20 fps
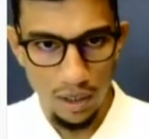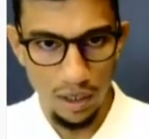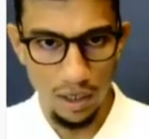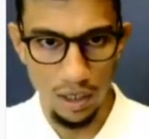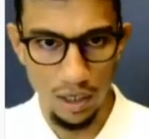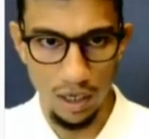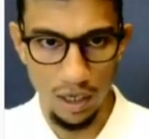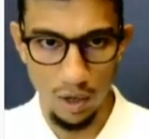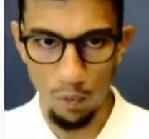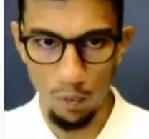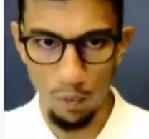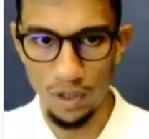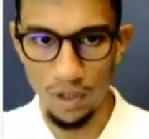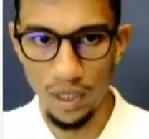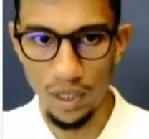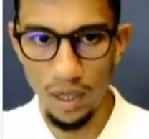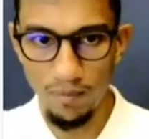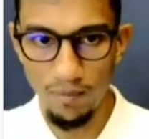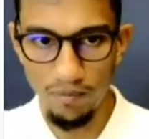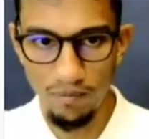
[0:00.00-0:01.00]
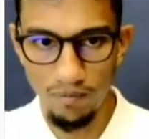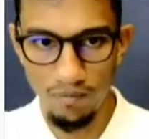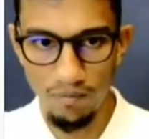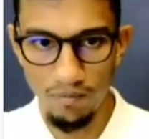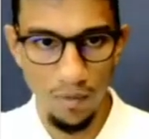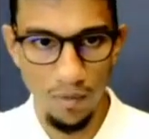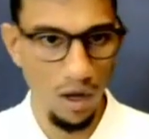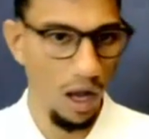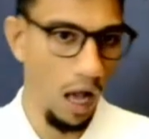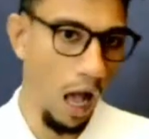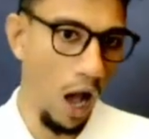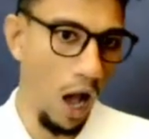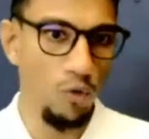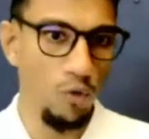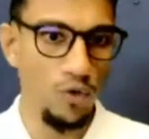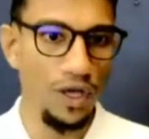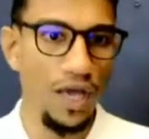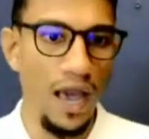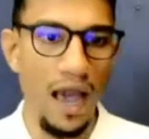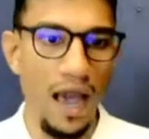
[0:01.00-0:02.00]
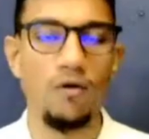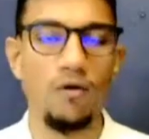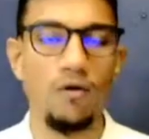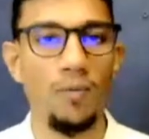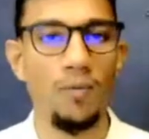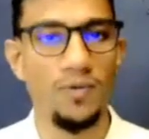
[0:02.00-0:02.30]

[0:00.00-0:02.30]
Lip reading: where how we have